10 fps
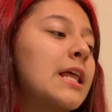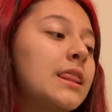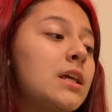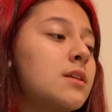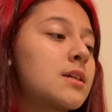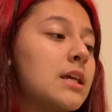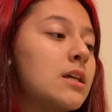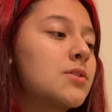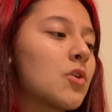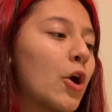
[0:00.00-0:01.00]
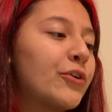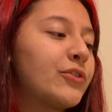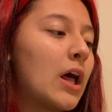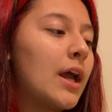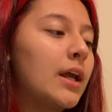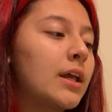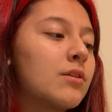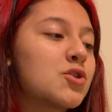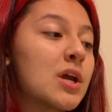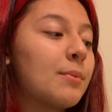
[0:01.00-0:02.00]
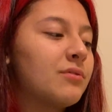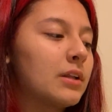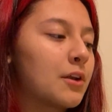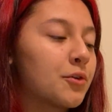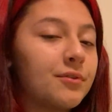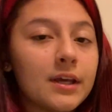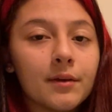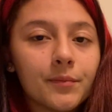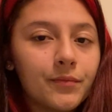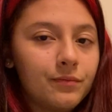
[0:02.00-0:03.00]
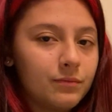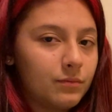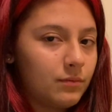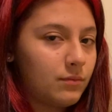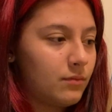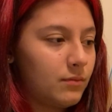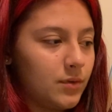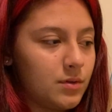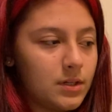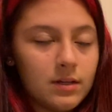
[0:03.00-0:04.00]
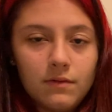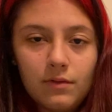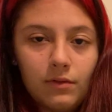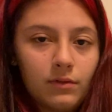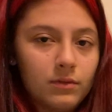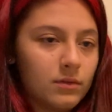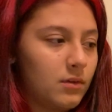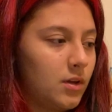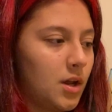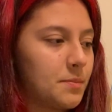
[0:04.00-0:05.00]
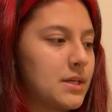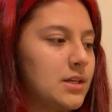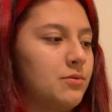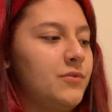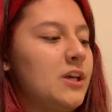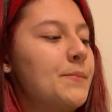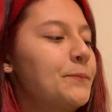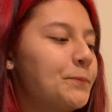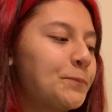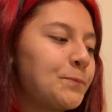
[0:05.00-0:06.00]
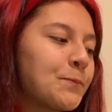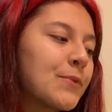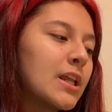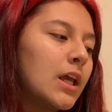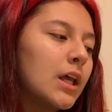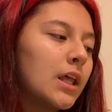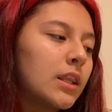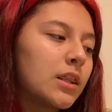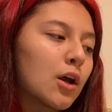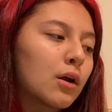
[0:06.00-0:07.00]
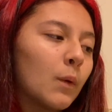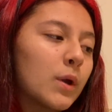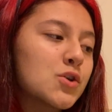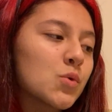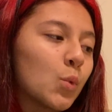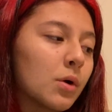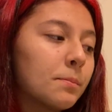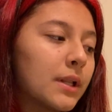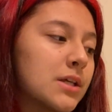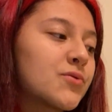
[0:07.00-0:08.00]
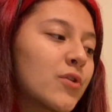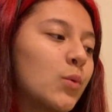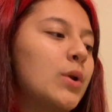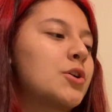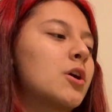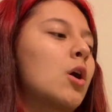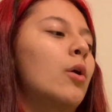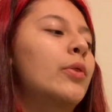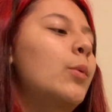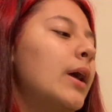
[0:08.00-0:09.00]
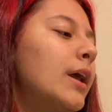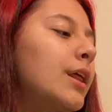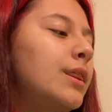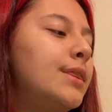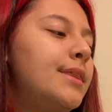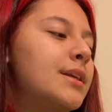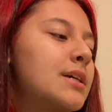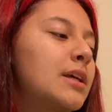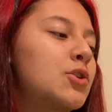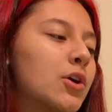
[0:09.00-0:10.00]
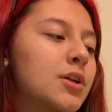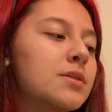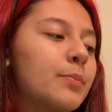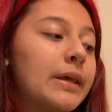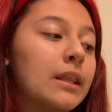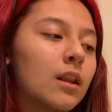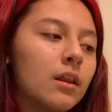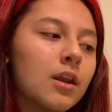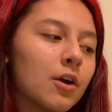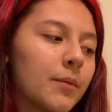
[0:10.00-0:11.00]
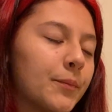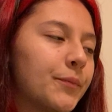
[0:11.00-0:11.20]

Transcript: These geese are flying in the shape of a letter V. You see? An upside down V. They're going to a warm place for the winter. On the way, they take turns being the leader.